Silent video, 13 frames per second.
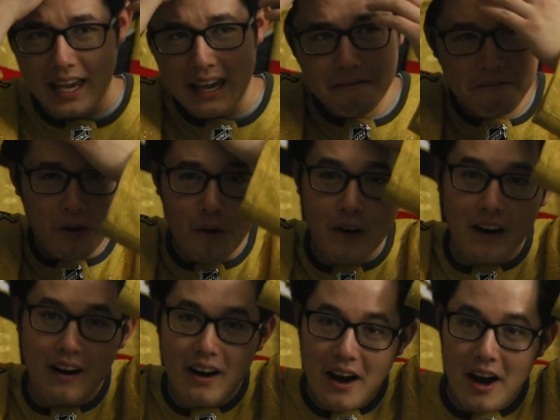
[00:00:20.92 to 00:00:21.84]
game
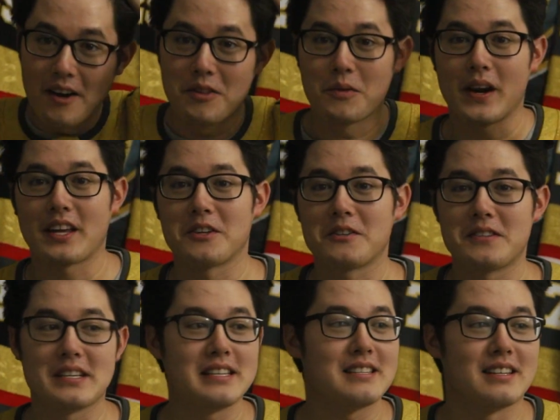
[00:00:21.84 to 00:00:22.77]
4 of the regular
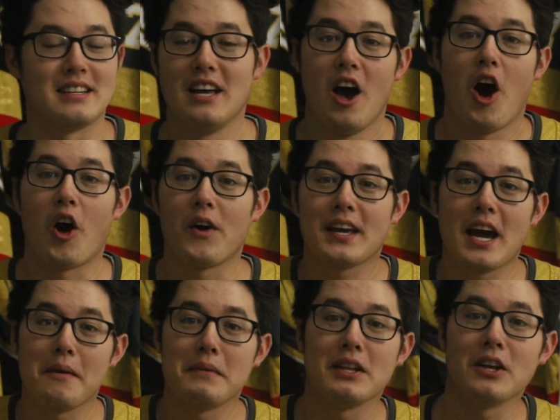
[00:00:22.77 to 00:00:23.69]
season already
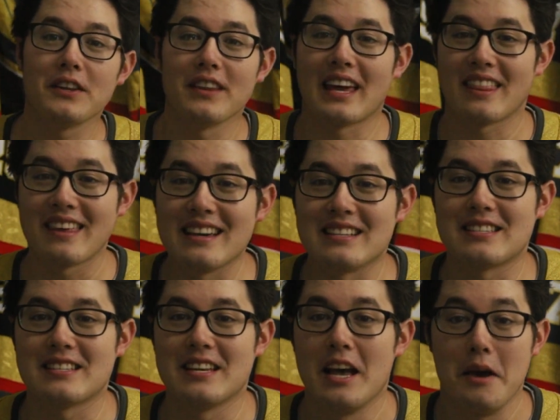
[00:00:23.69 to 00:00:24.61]
got me looking like
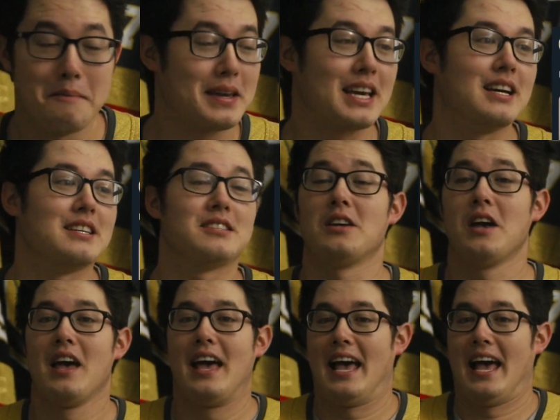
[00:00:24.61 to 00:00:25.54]
this because,
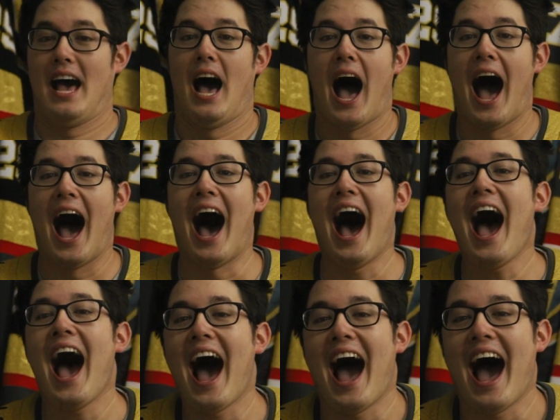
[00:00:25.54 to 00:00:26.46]

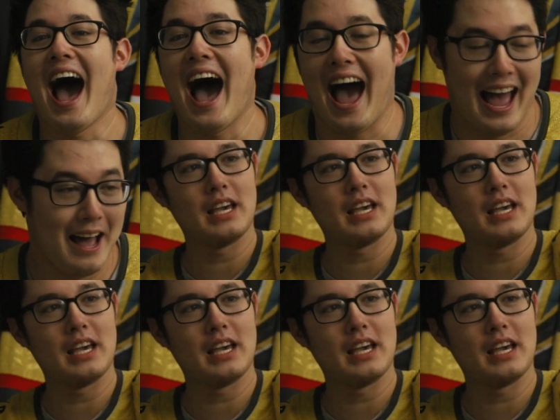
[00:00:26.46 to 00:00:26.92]
ha!